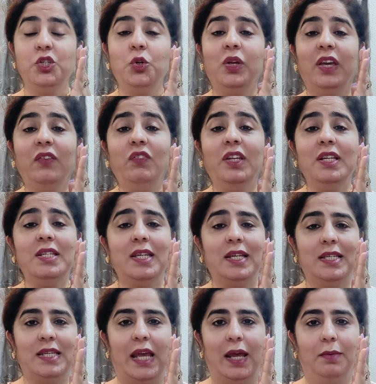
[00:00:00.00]
to give these
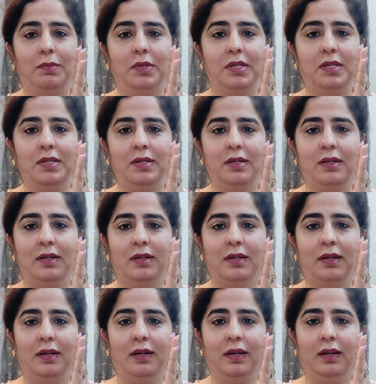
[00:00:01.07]
exams.
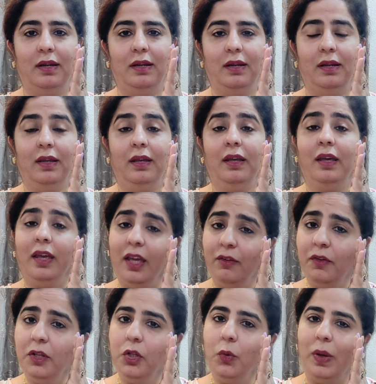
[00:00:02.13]

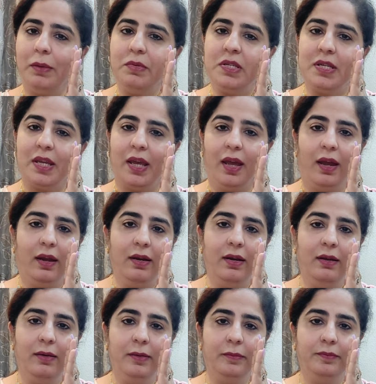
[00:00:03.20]
Even though I'm scared,
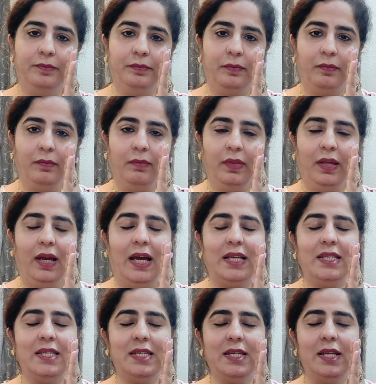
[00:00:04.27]
I
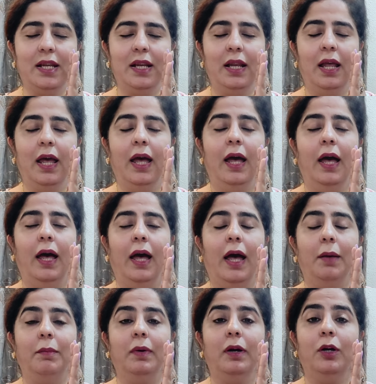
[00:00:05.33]
still
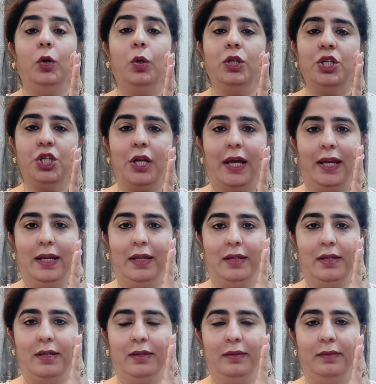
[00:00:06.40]
am a good
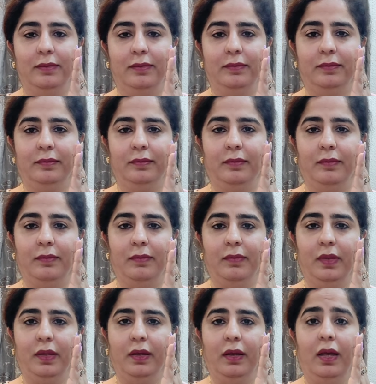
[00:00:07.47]
child.
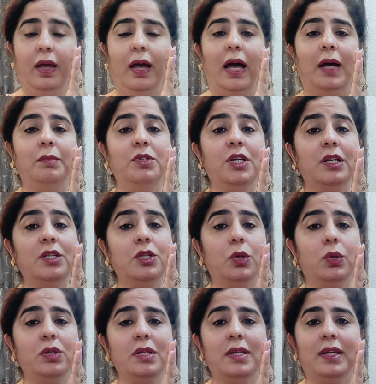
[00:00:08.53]
I'm just
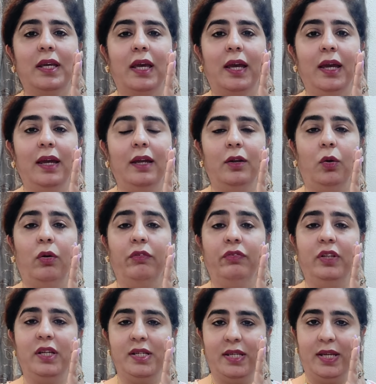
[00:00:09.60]
so scared
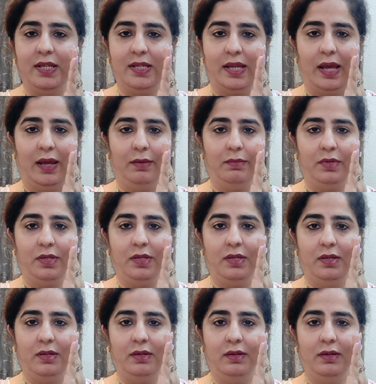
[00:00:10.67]
of these
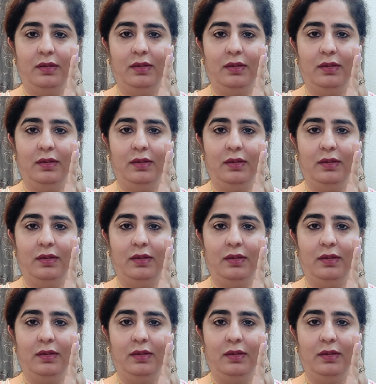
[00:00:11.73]
exams.